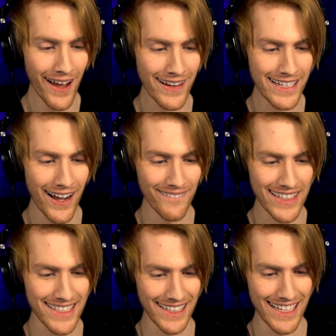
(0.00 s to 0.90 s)
no, you don't,
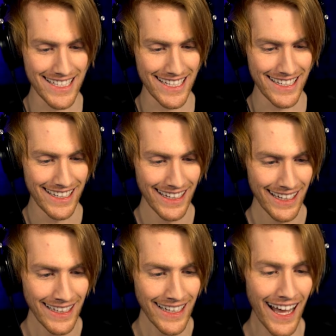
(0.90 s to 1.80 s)
Mr. Lizard.
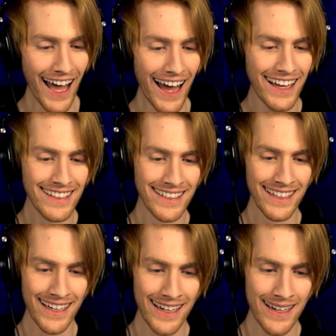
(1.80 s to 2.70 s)
I'm gonna die.